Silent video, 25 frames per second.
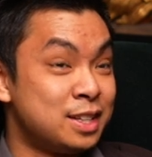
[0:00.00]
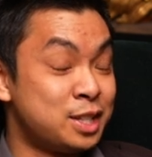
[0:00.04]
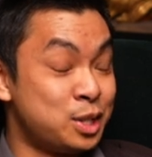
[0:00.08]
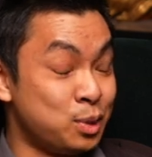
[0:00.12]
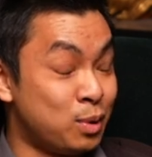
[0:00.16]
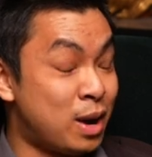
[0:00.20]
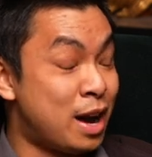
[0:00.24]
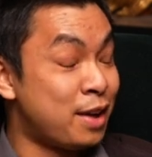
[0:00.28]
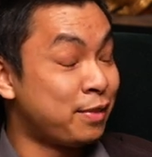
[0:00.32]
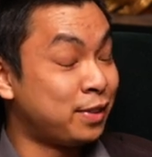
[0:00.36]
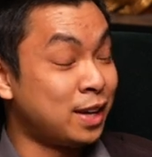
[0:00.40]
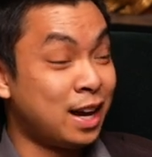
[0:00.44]

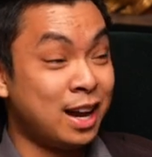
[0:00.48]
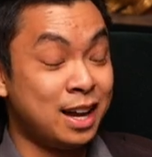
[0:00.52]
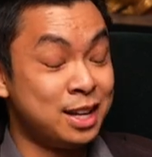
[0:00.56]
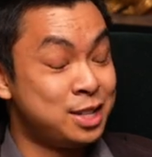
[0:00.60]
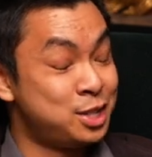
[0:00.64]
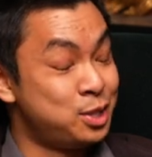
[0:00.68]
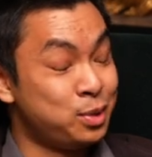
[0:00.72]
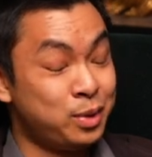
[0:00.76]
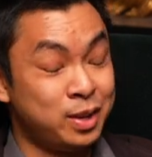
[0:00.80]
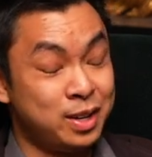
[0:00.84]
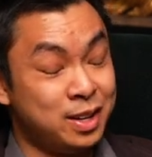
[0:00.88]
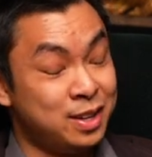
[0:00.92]
still after
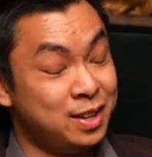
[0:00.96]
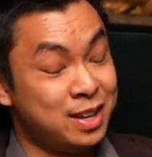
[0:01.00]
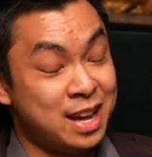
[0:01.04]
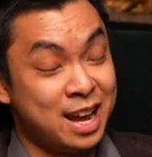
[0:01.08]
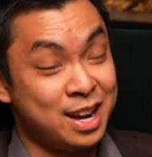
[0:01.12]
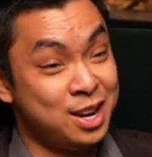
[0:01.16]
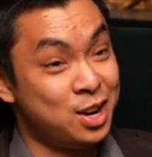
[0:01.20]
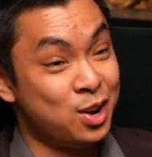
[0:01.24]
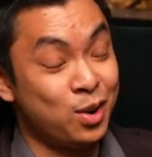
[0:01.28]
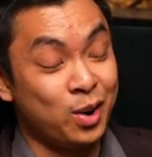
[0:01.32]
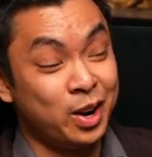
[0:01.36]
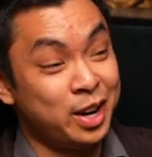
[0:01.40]
that, I still had,
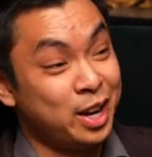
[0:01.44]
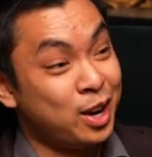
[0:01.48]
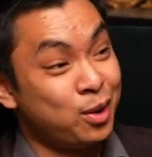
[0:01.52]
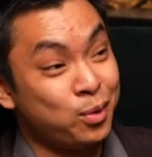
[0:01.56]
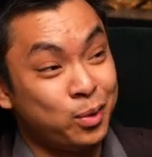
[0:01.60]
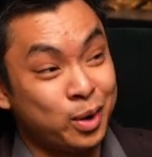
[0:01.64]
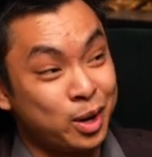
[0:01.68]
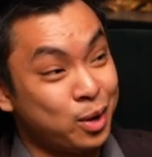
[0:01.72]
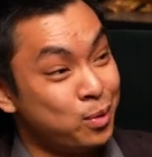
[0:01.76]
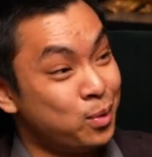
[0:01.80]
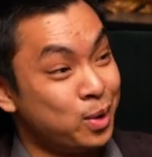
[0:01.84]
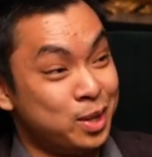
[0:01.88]
had no
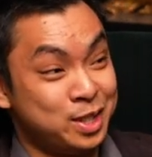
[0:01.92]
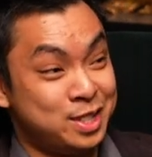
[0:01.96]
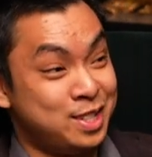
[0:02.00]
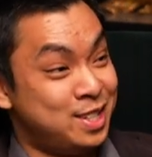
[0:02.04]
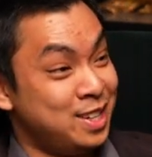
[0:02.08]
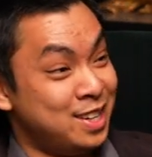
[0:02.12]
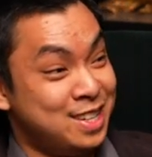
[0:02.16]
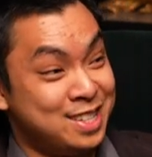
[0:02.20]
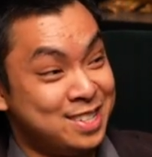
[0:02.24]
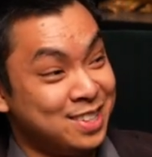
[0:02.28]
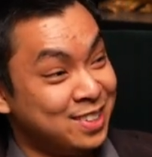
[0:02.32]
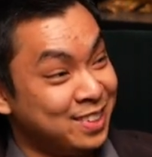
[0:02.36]
idea what I
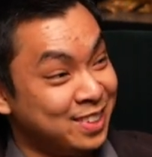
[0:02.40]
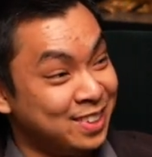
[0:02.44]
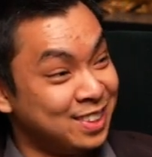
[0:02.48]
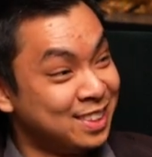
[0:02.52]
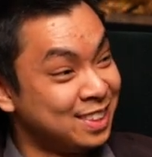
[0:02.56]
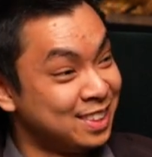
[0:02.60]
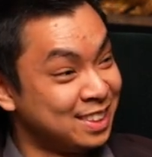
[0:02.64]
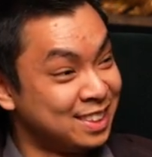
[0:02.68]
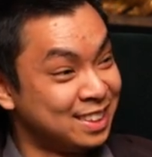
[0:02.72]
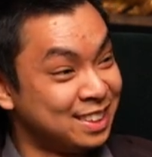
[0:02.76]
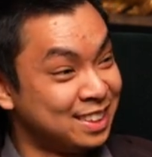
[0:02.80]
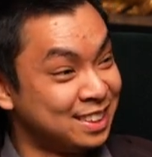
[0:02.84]
wanted to
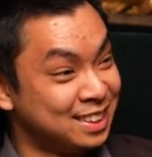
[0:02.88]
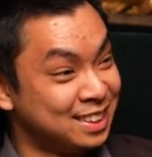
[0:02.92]
do.